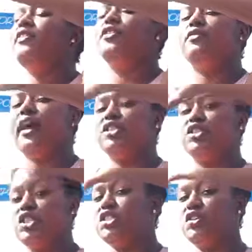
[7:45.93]
the direction,
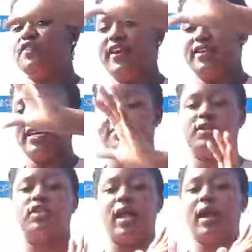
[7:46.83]
just your fingertips. So
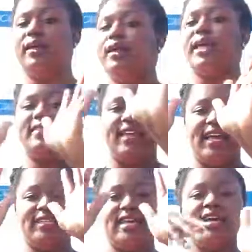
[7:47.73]
you're not gonna go like
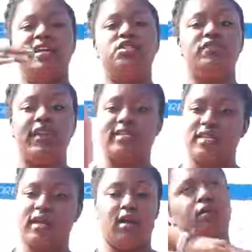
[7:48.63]
this because you think it's
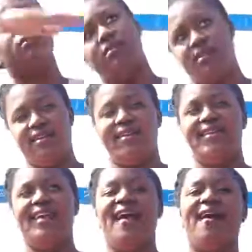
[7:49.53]
gonna go.
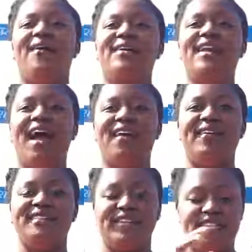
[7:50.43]
Or you're not
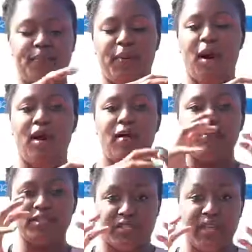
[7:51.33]
going to get the
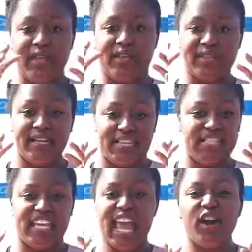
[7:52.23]
palm to
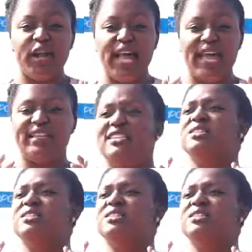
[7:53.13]
carry it and